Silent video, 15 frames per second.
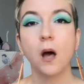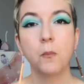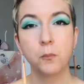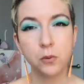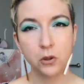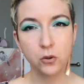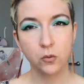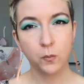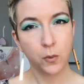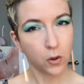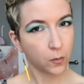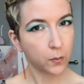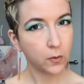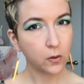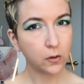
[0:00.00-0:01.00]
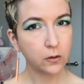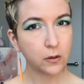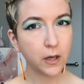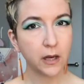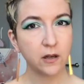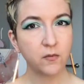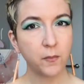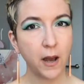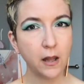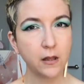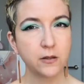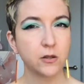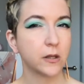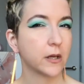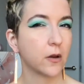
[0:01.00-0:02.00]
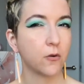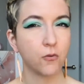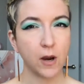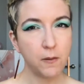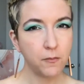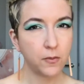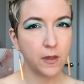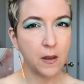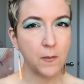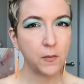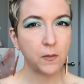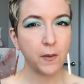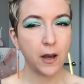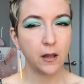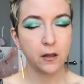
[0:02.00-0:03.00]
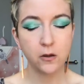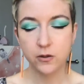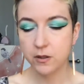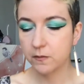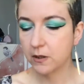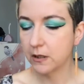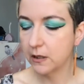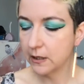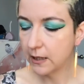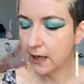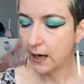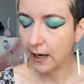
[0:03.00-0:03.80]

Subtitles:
blue purple kind of palette, so like a grape themed palette or something like that.